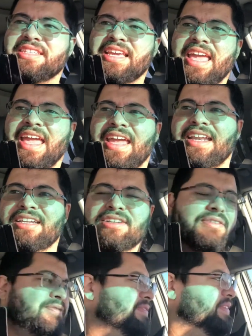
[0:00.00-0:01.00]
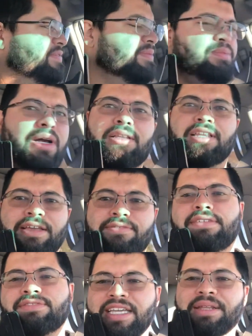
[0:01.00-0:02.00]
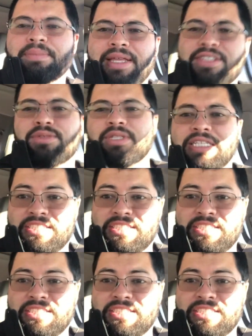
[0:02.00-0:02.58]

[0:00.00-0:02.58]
ten or fifteen, probably like fifteen minutes within